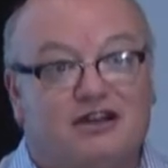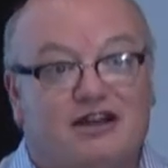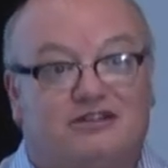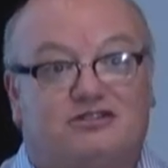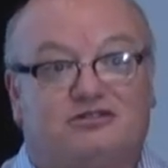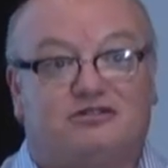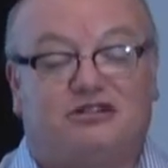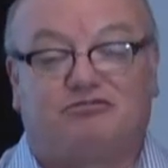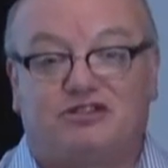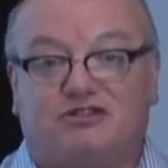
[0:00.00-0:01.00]
and store the
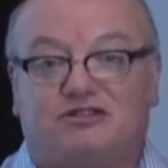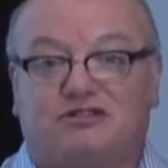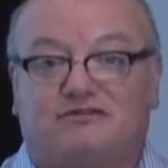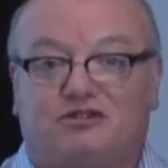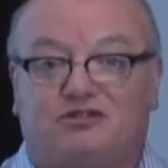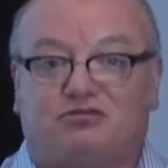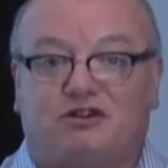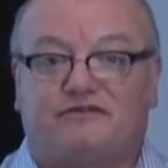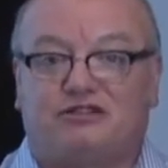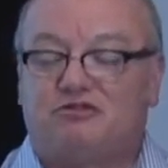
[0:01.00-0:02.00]
results of those
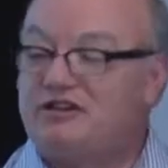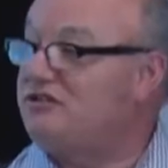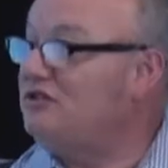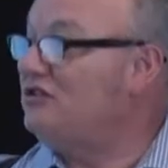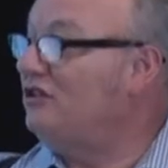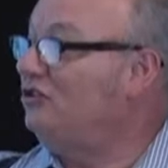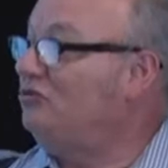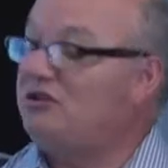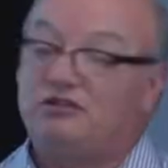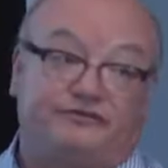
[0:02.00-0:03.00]
12 equations on
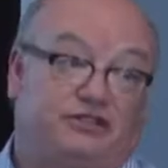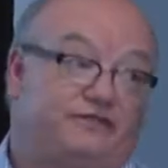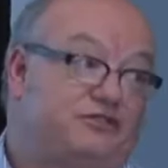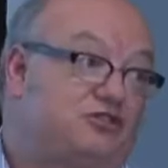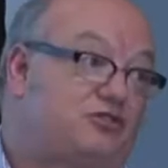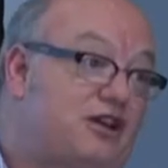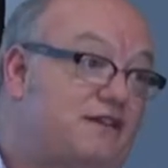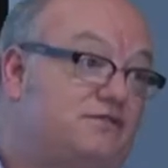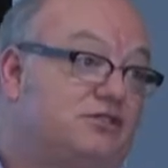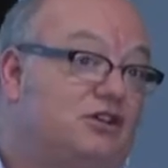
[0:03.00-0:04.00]
12 different
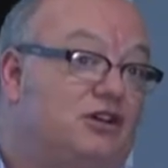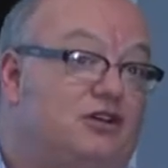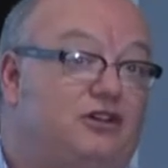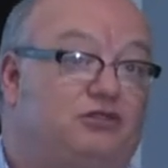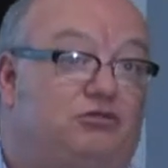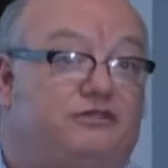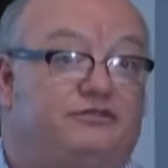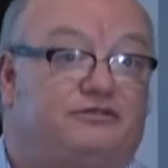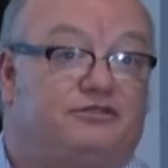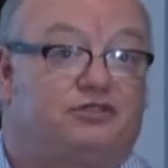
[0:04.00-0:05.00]
drives on 12
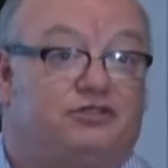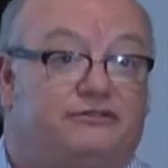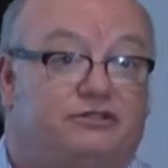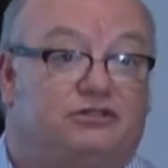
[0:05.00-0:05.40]
different servers.